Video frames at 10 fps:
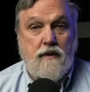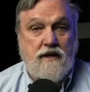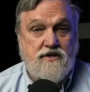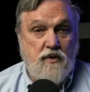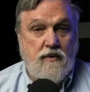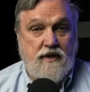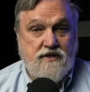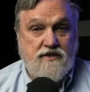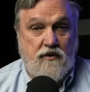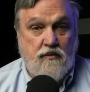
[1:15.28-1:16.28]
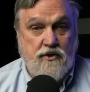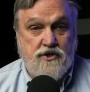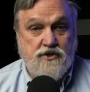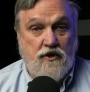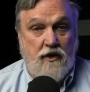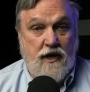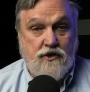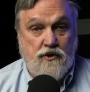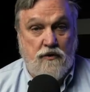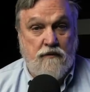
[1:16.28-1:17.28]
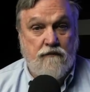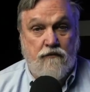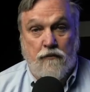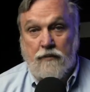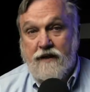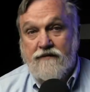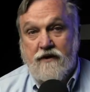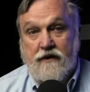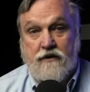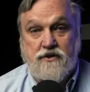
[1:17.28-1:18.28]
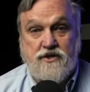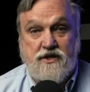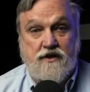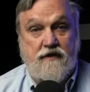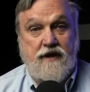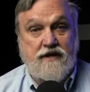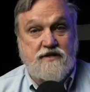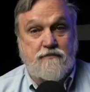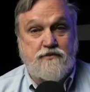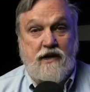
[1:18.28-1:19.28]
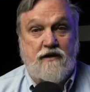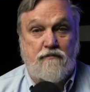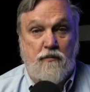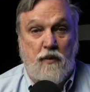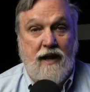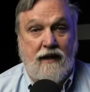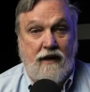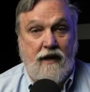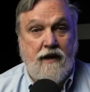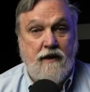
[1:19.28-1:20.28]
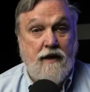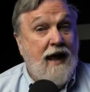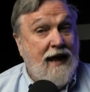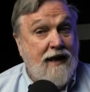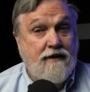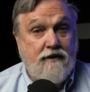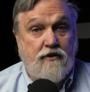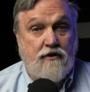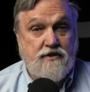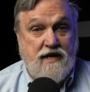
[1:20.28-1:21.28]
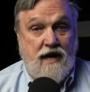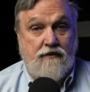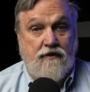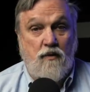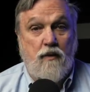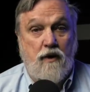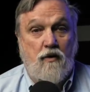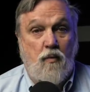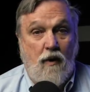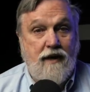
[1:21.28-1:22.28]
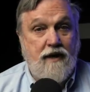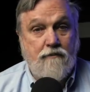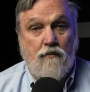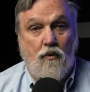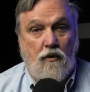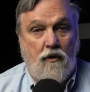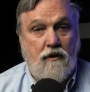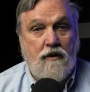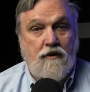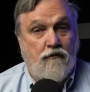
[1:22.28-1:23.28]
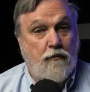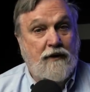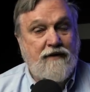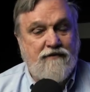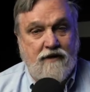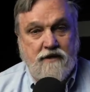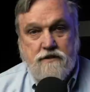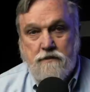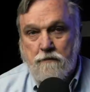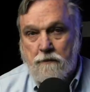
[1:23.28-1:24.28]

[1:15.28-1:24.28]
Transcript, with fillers: And so it is that Christians are lectured for believing that there's such a thing as objective morality, and it turns out that we are quite immoral for believing this.